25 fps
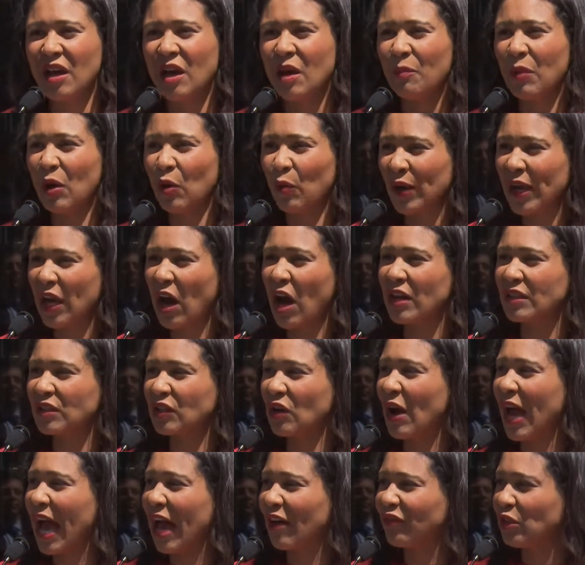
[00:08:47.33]
but we also
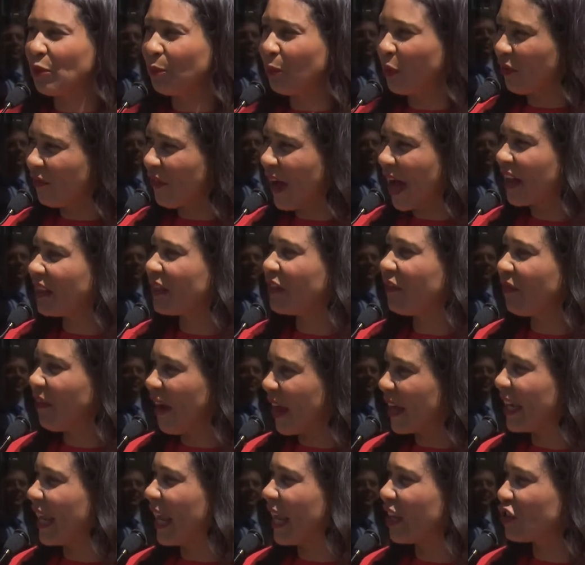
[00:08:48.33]
have to provide the
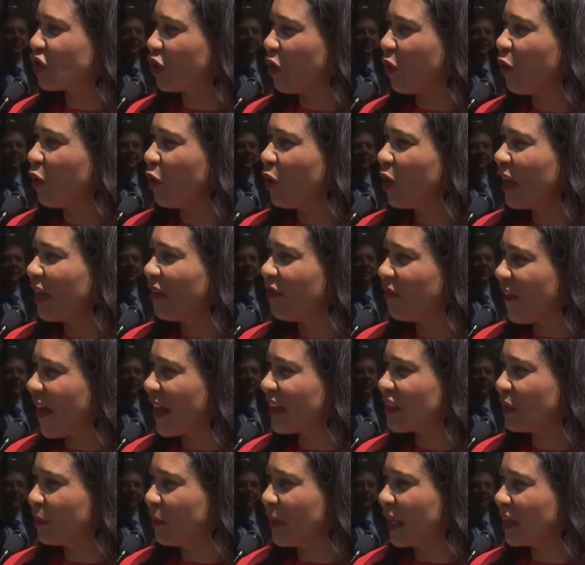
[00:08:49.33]
financial
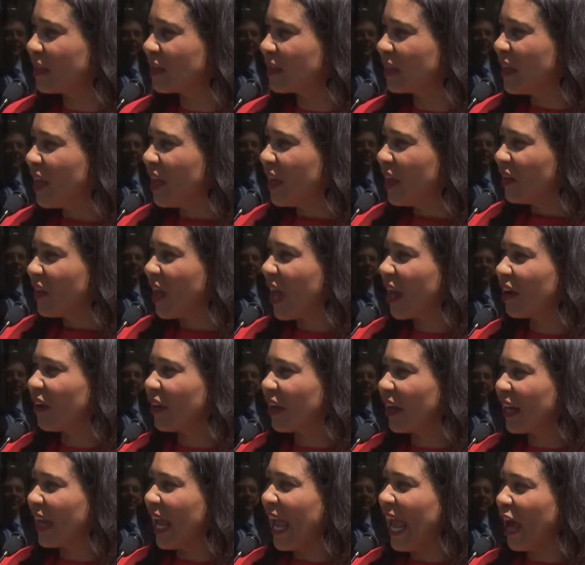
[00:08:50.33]
investments that are
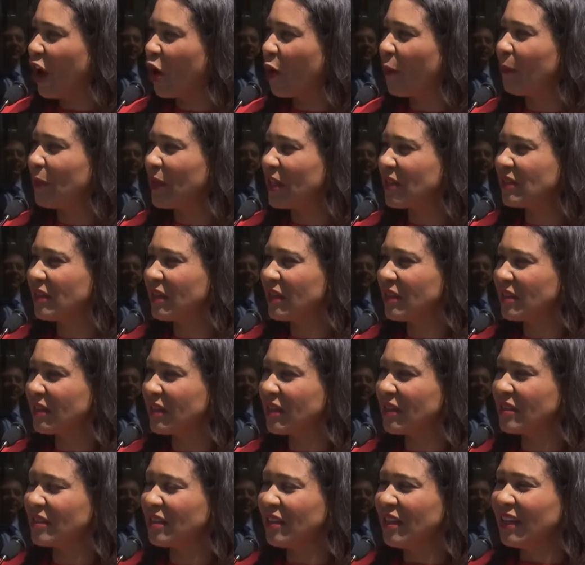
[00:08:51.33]
going to help
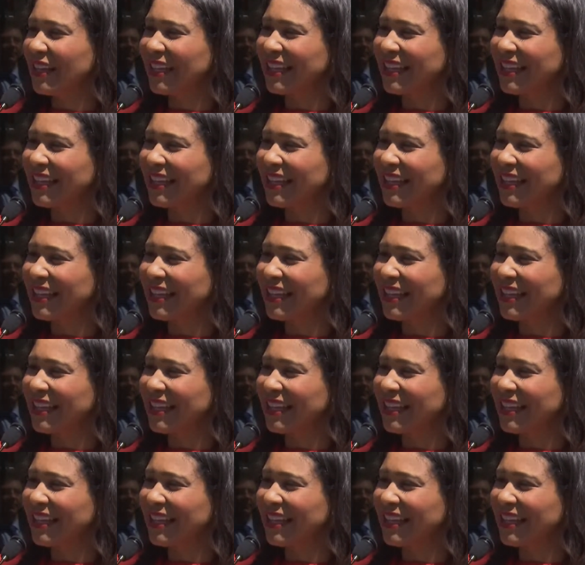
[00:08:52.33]
businesses